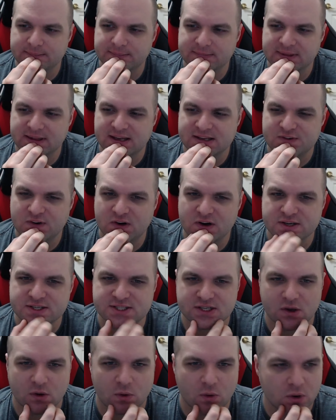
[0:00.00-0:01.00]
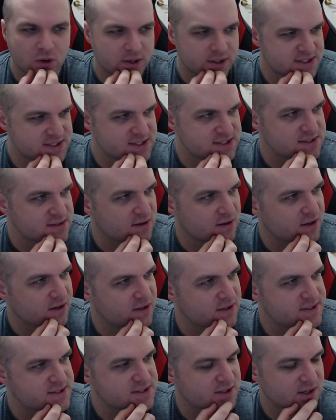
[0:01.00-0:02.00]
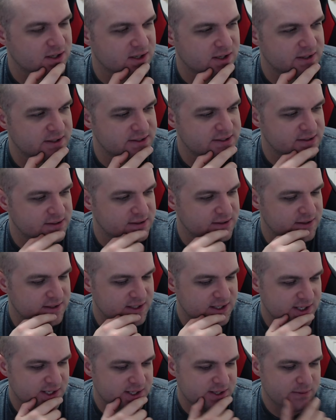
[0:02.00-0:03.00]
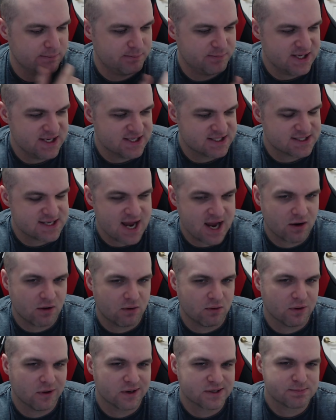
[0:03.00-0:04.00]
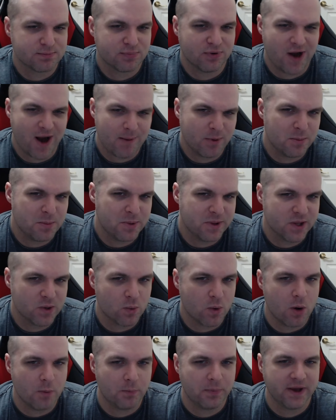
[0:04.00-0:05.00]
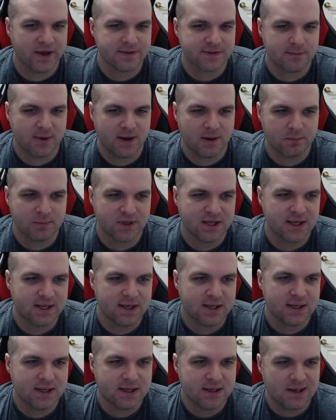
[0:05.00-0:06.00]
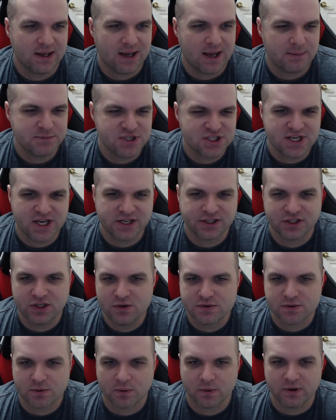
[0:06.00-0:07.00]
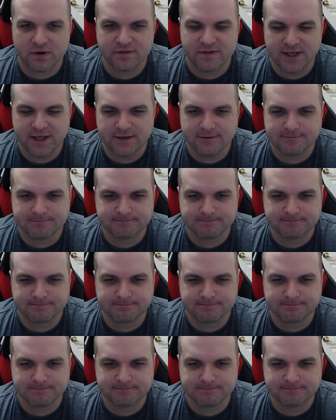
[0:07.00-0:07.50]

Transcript: as far as the orcs are concerned, the Beast Snaga orcs probably won't pick them up. I'm just not a huge orc fan.